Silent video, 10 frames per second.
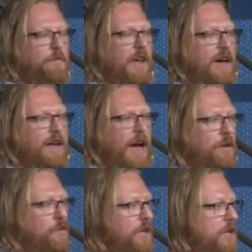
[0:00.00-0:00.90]
that, I
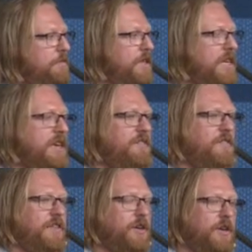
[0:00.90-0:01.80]
really believe
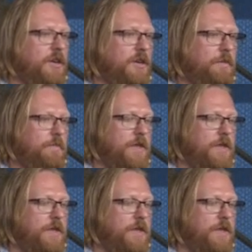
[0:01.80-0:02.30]
that there